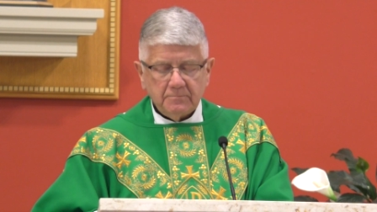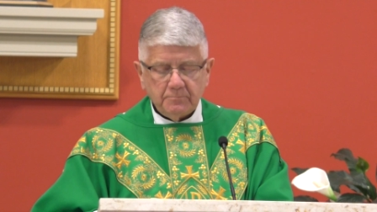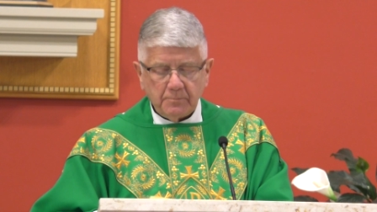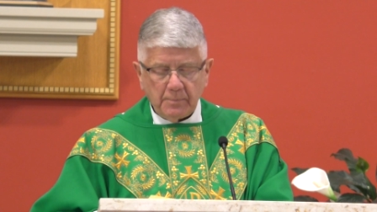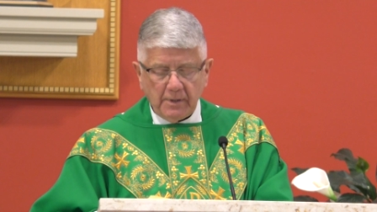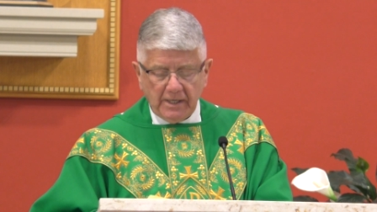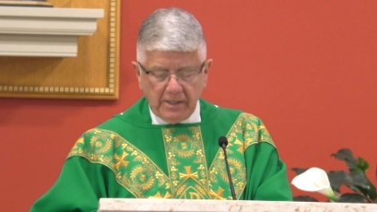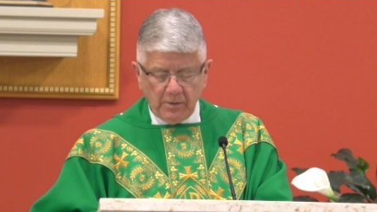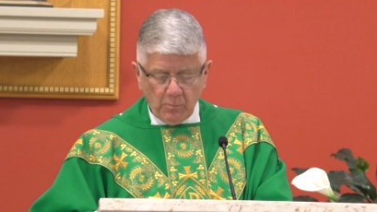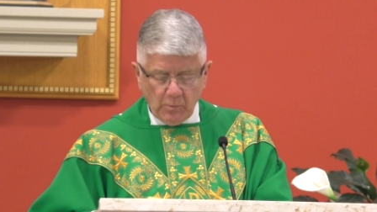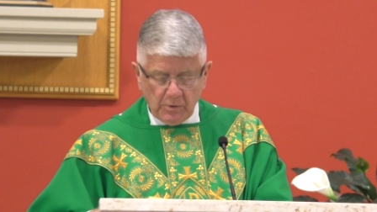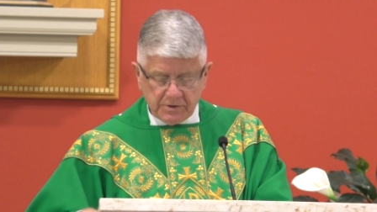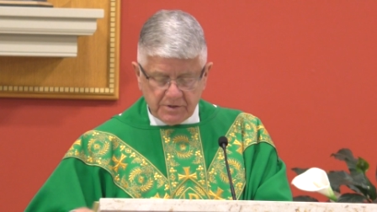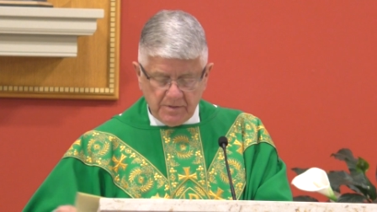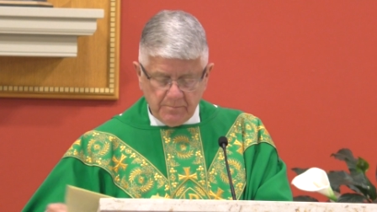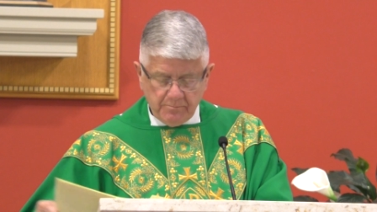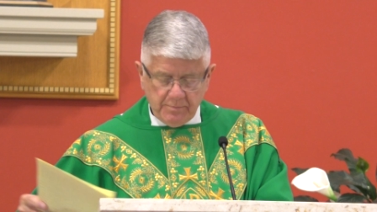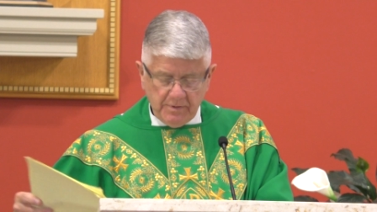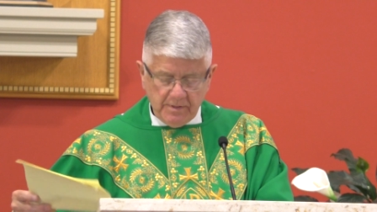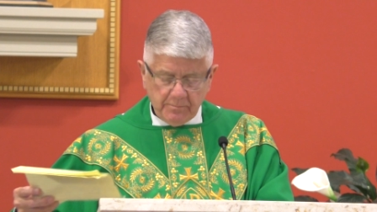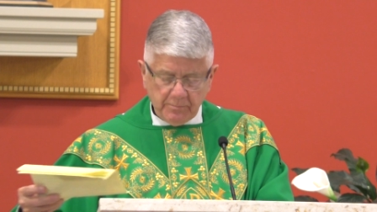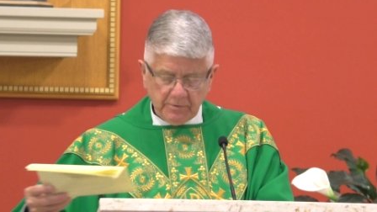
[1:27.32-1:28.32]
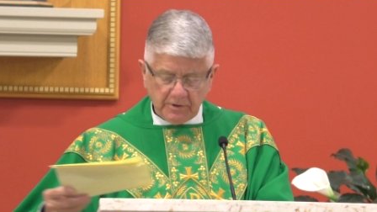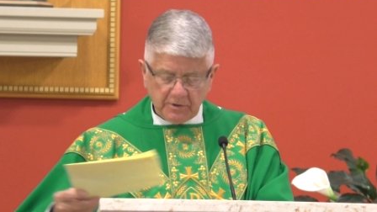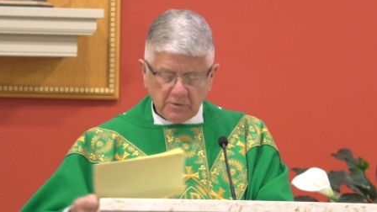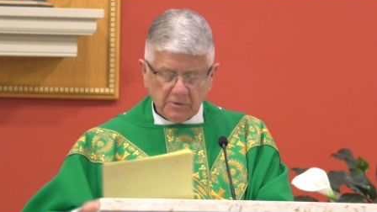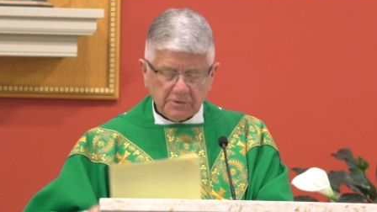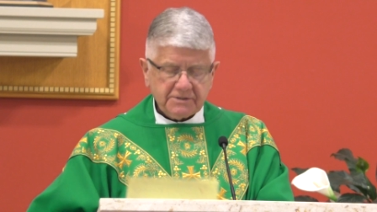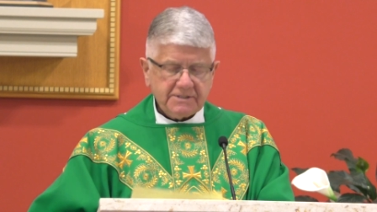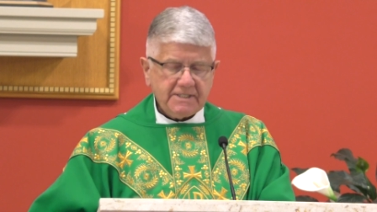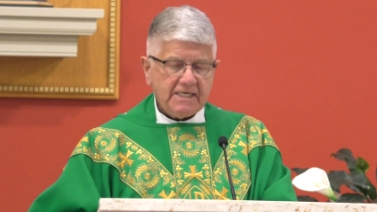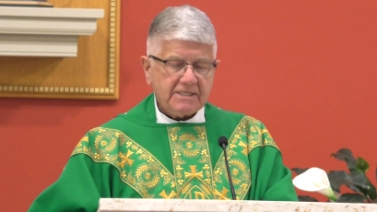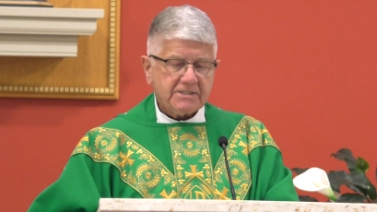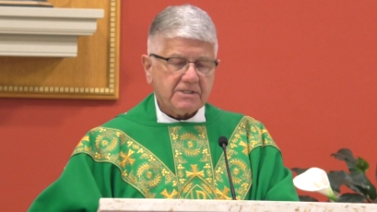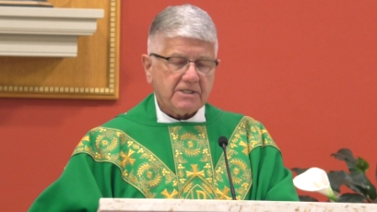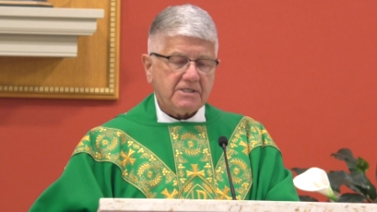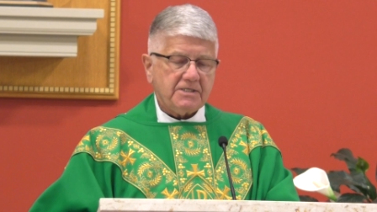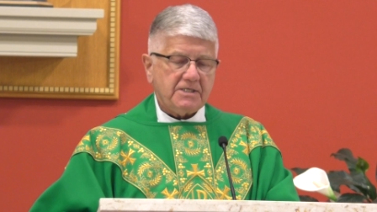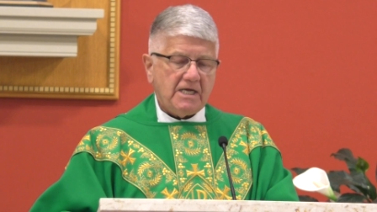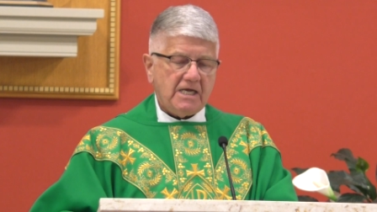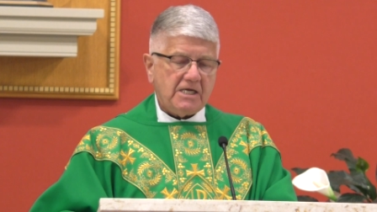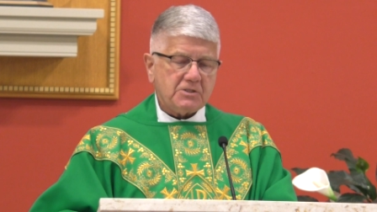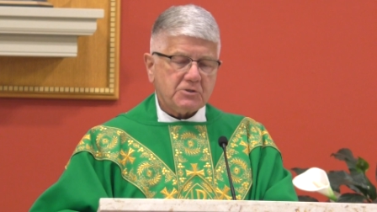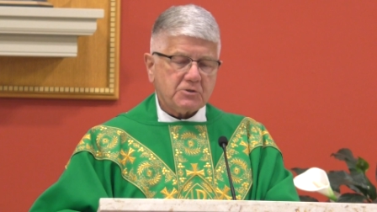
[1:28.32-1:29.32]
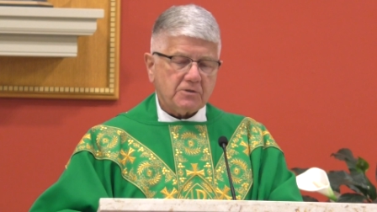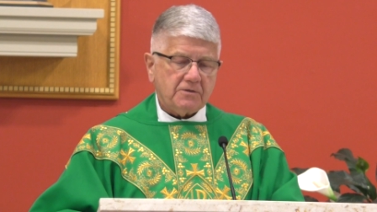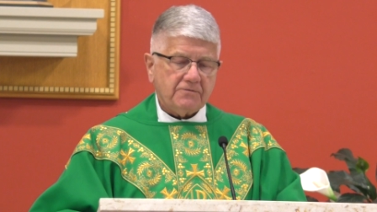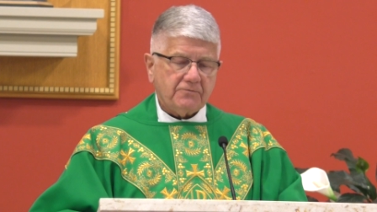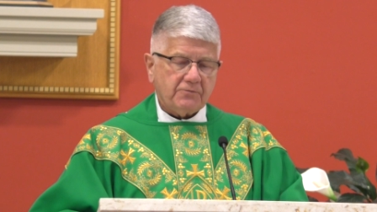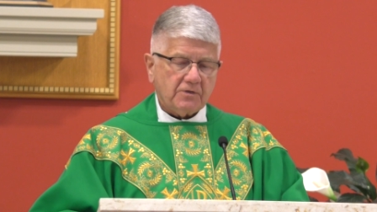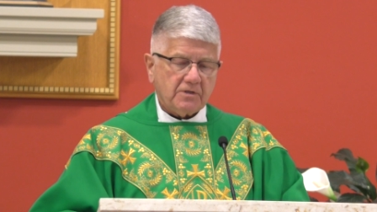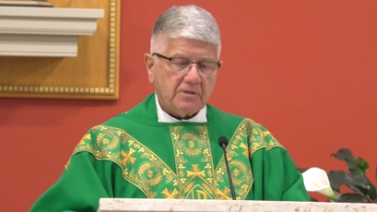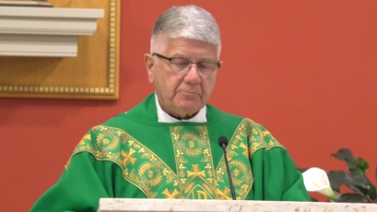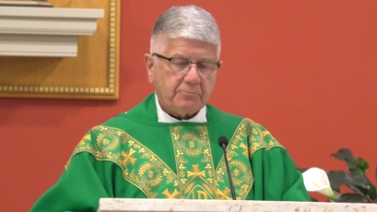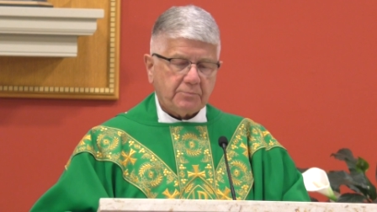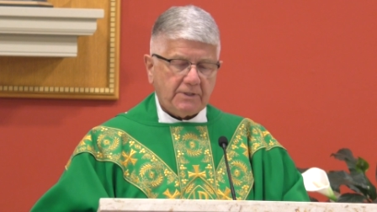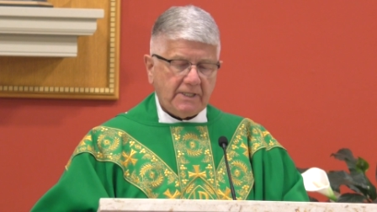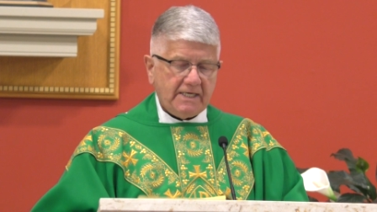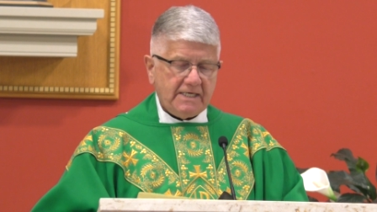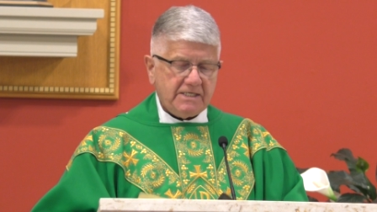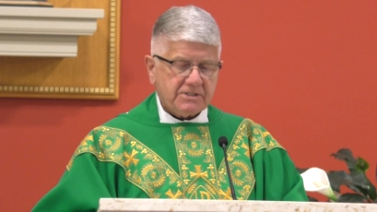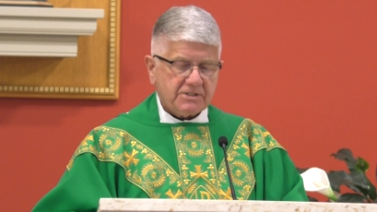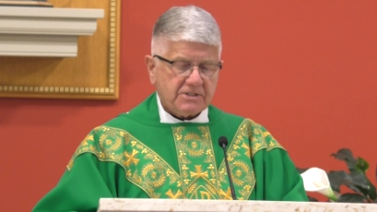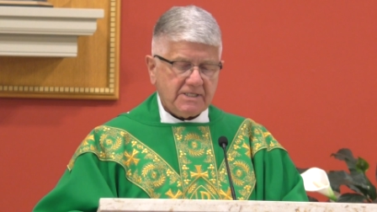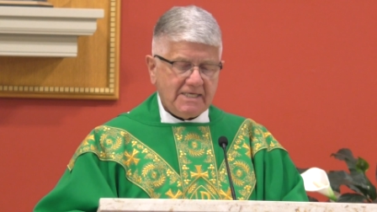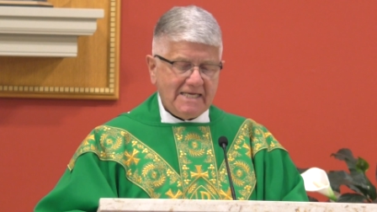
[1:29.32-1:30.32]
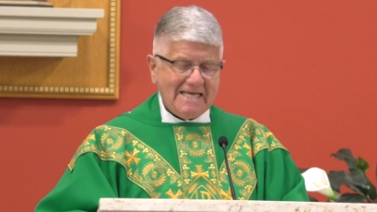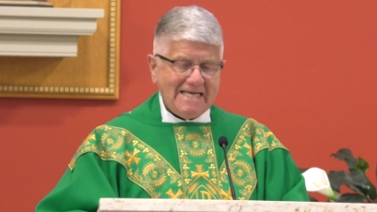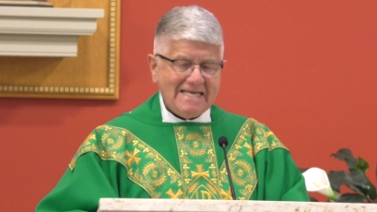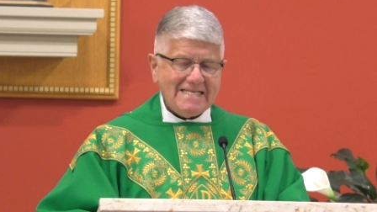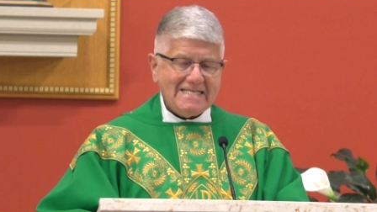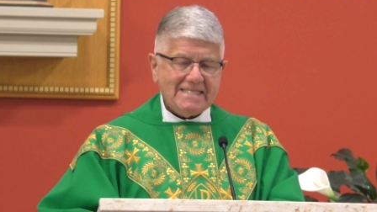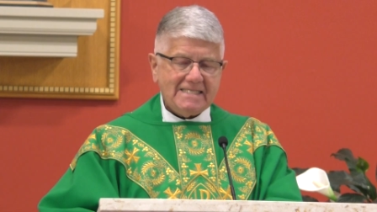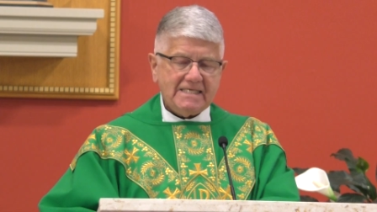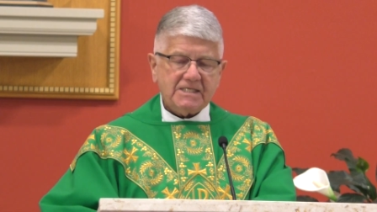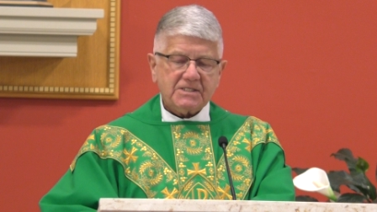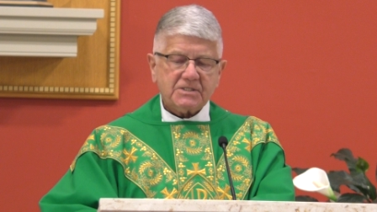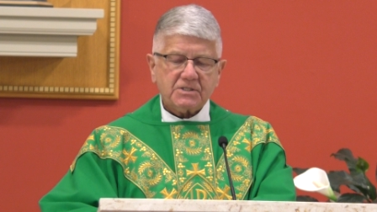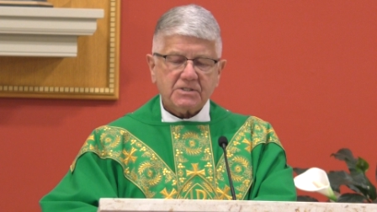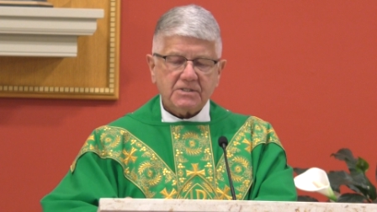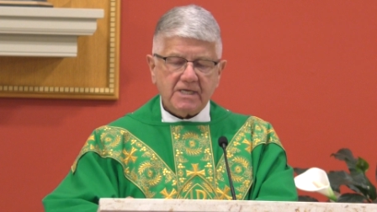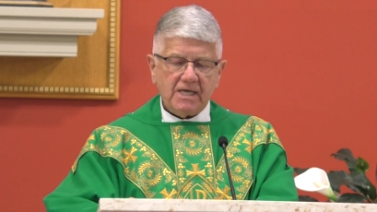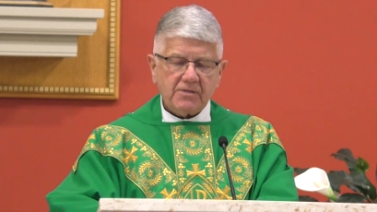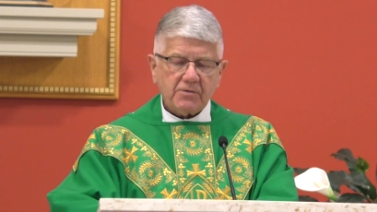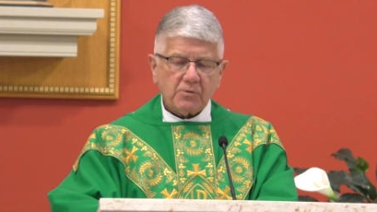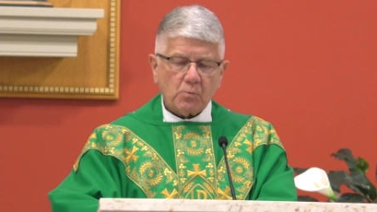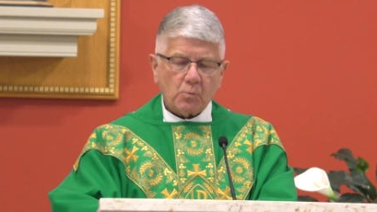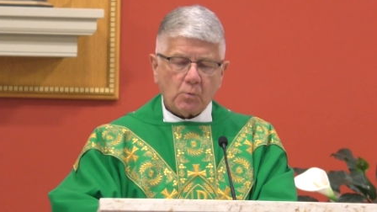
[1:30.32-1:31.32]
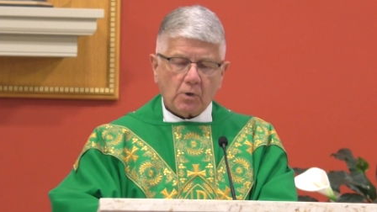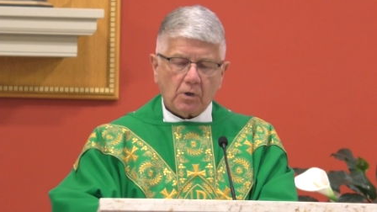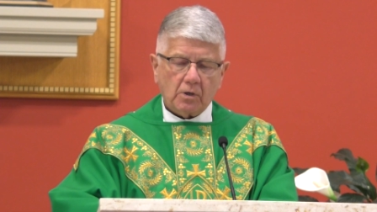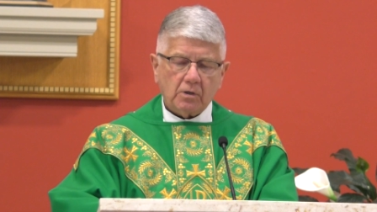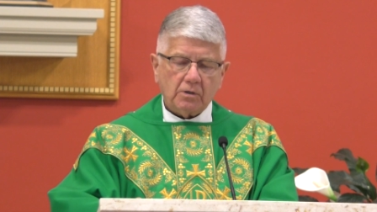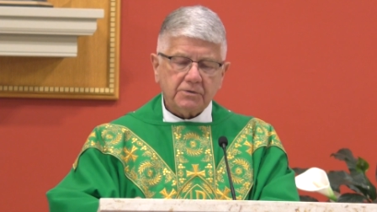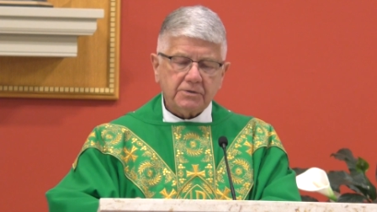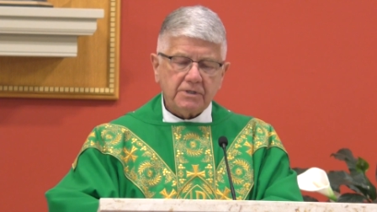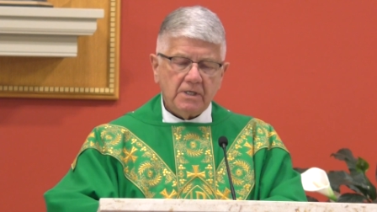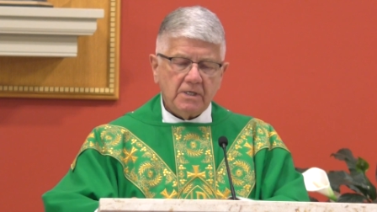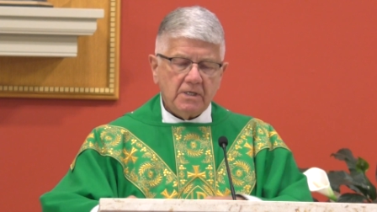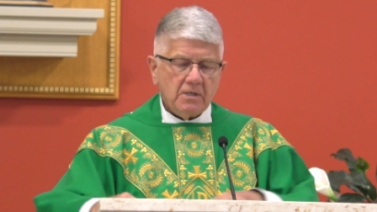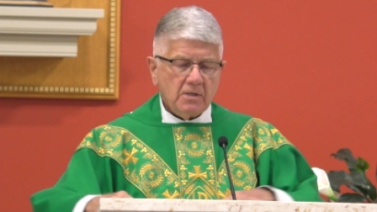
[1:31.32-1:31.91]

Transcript: but it was the biblical designation for the place in this netherworld